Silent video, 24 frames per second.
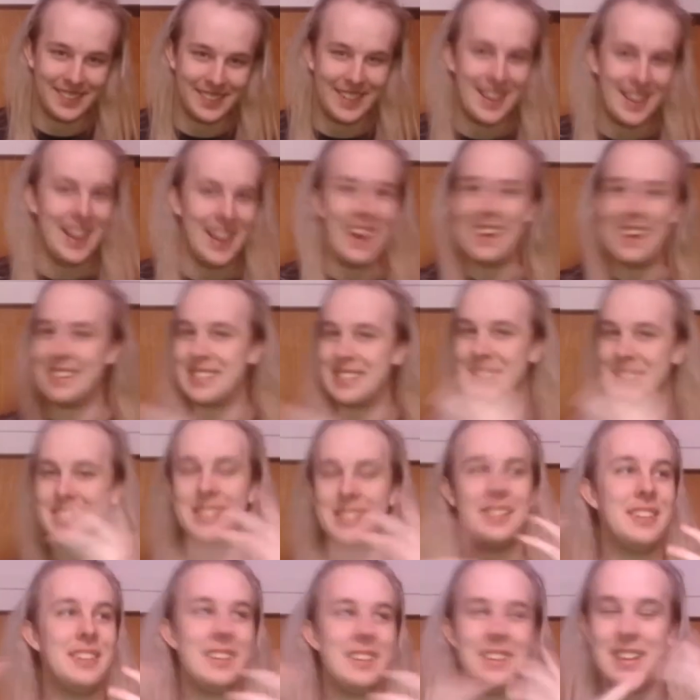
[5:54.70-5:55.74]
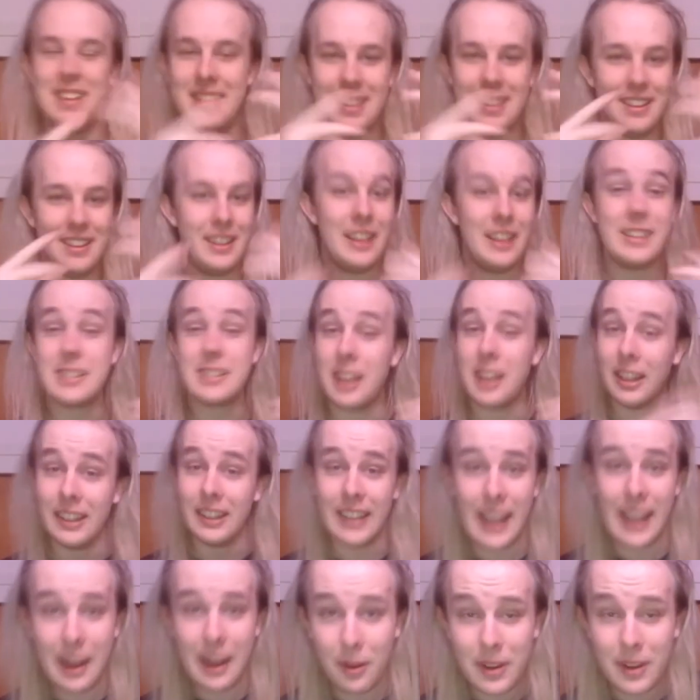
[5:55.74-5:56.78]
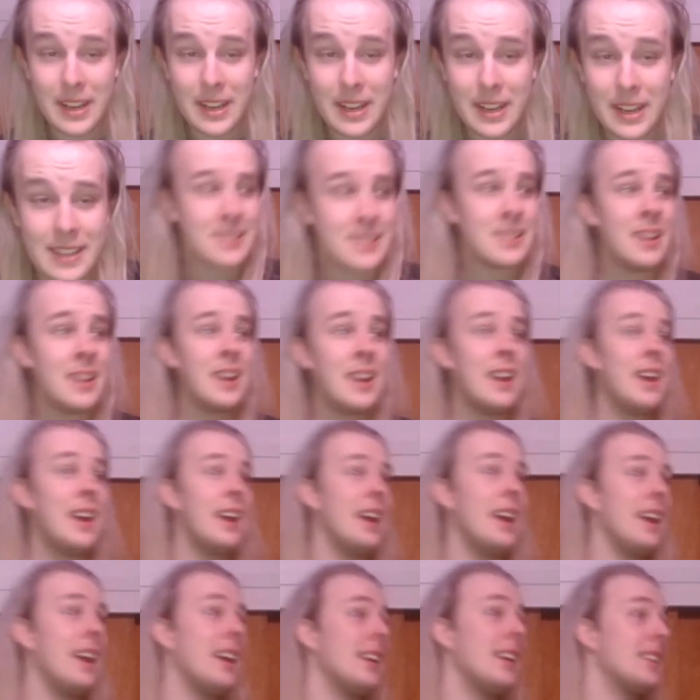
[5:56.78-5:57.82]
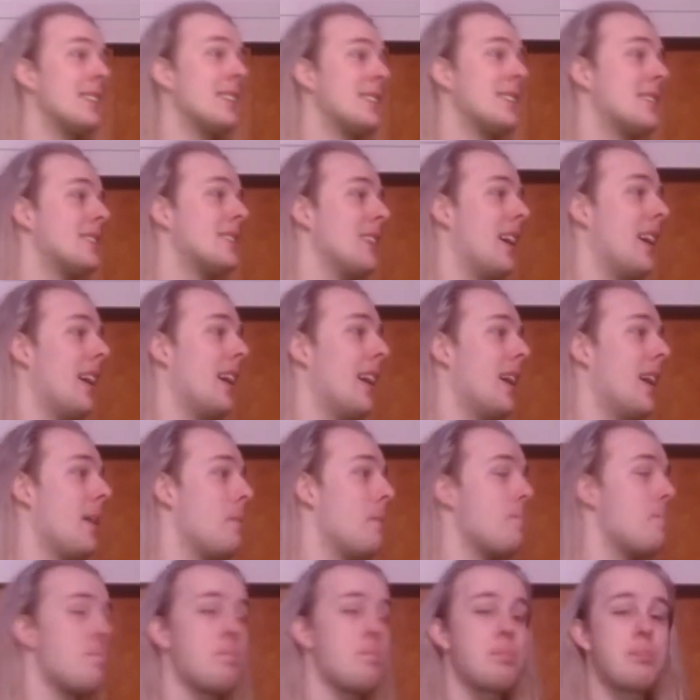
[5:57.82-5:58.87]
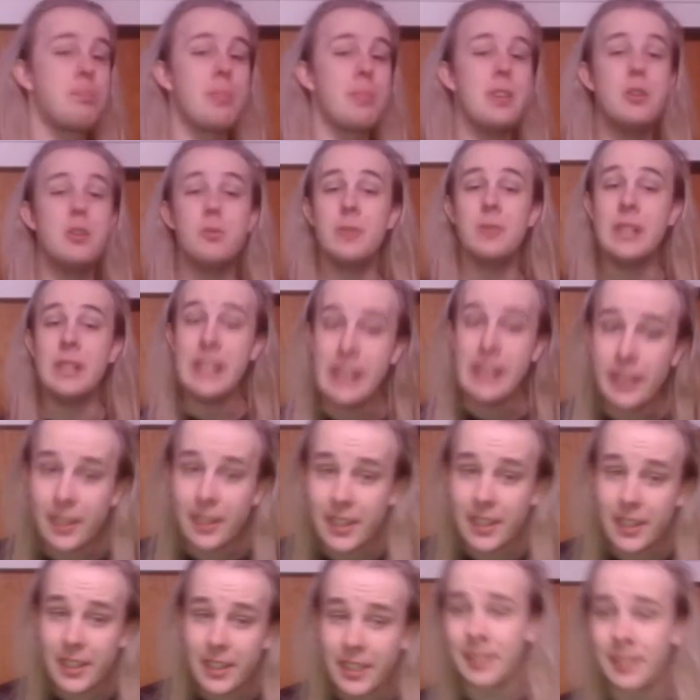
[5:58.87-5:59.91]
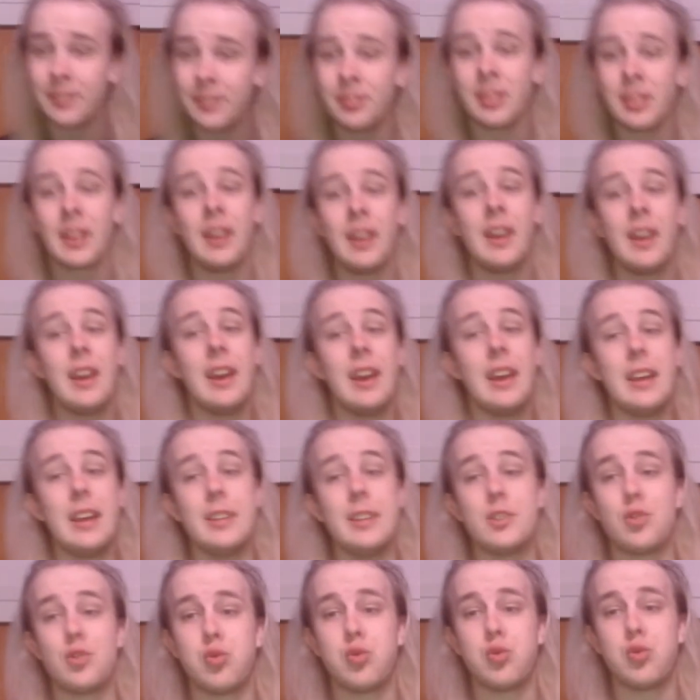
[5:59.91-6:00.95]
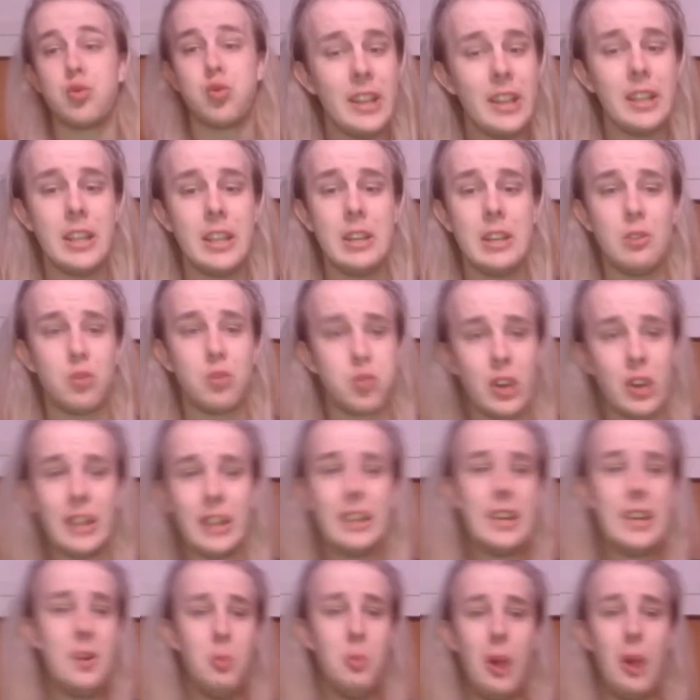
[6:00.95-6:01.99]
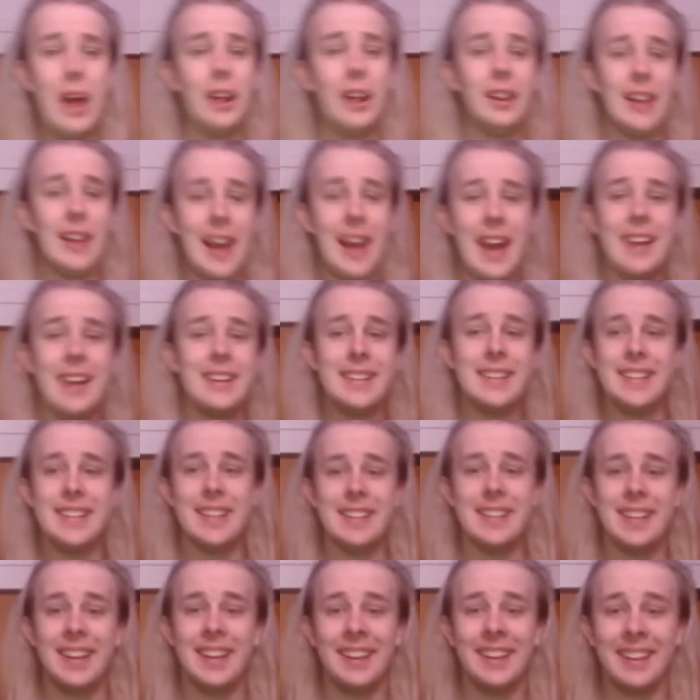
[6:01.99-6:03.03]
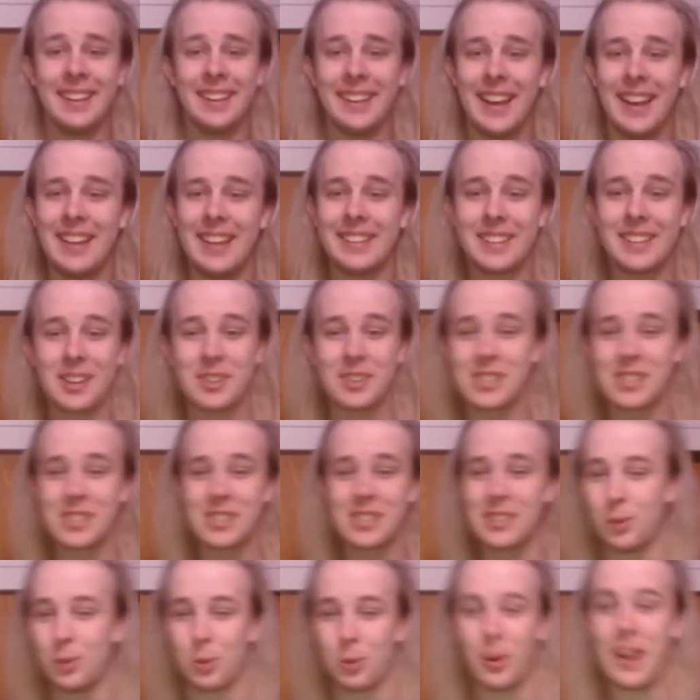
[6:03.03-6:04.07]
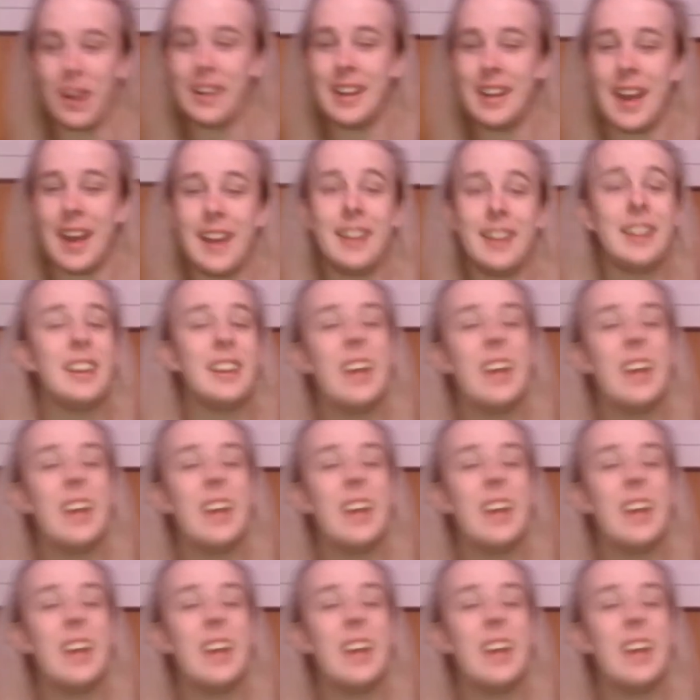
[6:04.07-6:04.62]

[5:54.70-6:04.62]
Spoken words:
It's hilarious. It's unique. It's really, really well edited. Like, there's some great editing.